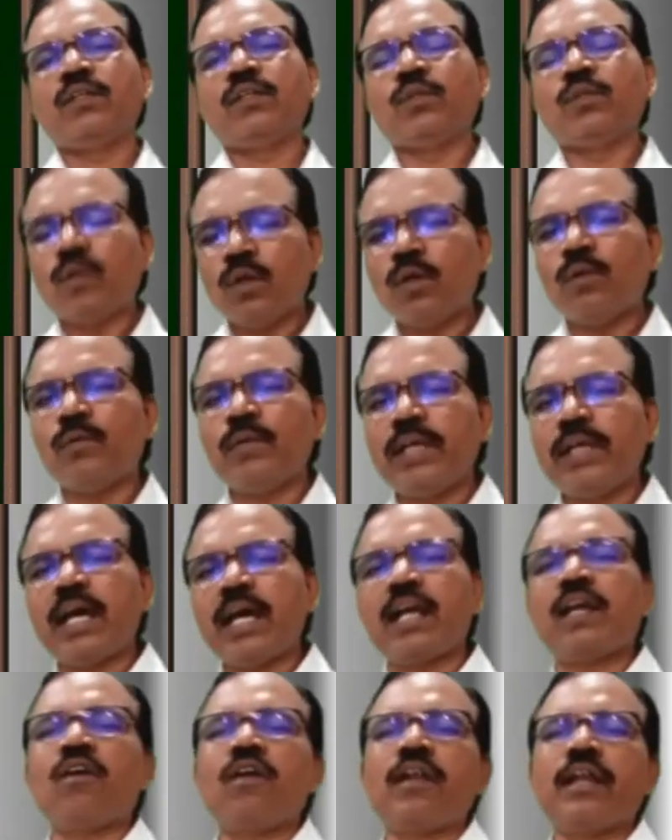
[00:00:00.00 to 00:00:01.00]
though we
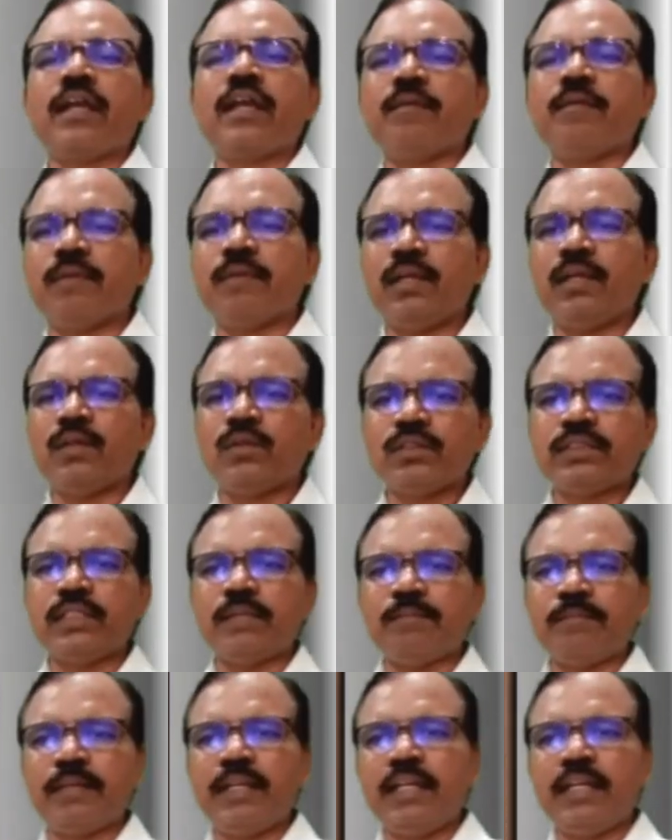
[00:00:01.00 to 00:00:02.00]
are not able to
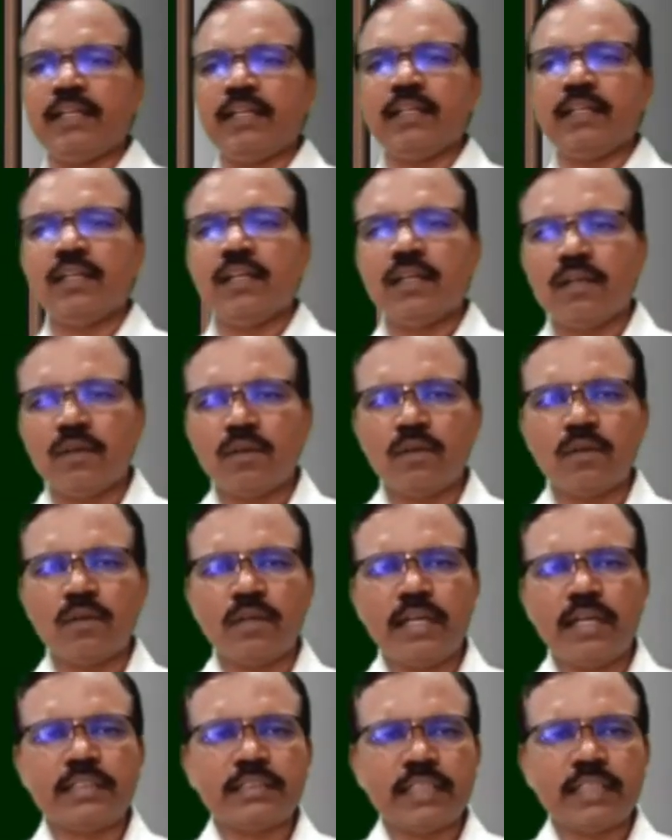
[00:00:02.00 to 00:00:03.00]
separate
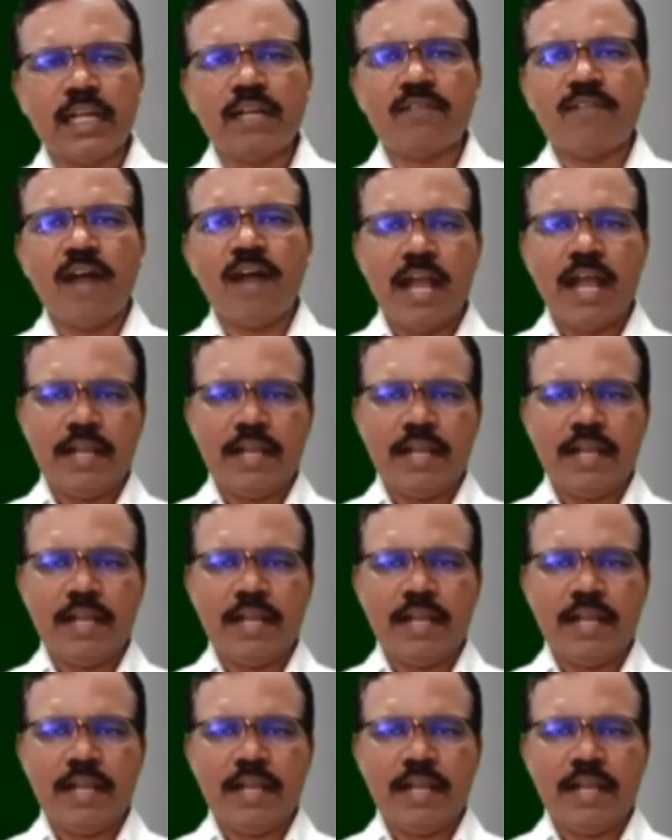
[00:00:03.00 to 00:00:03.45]
x and y.